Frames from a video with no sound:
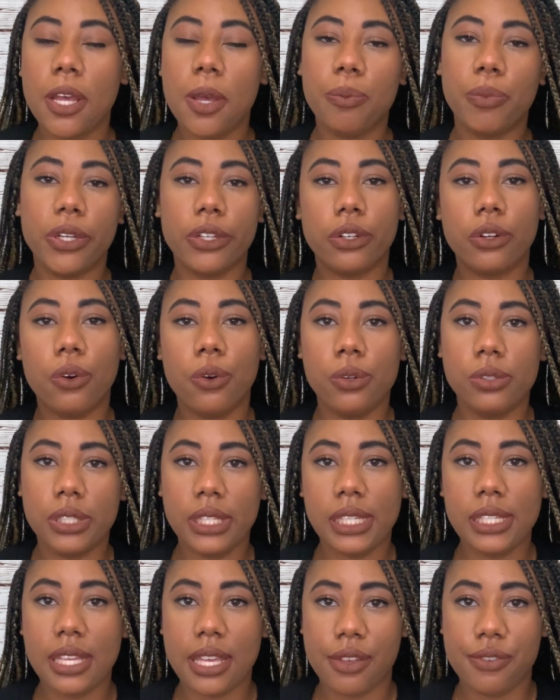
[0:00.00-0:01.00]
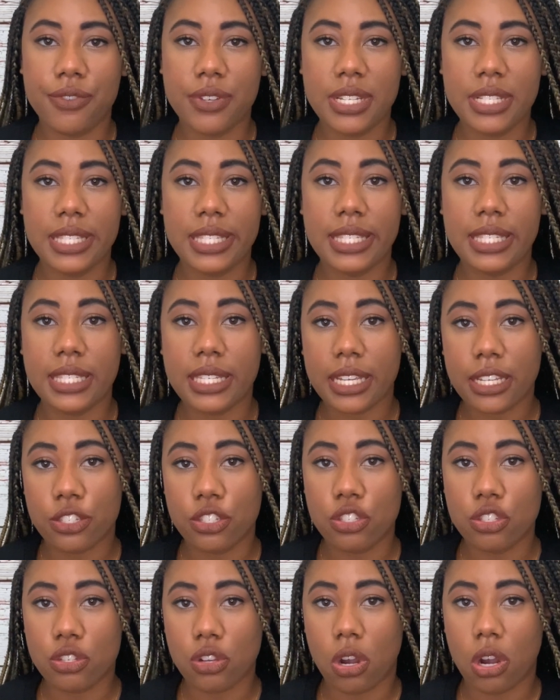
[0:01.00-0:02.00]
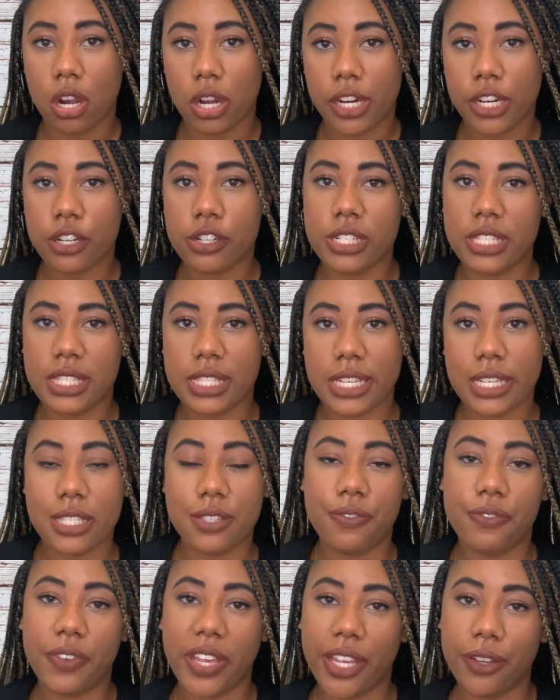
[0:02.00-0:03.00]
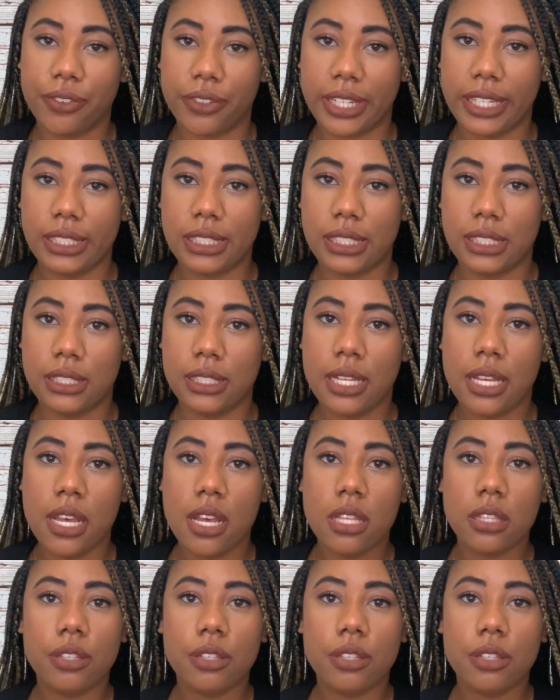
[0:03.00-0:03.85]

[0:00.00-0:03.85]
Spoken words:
but you're only given 6-star or 6 favorites.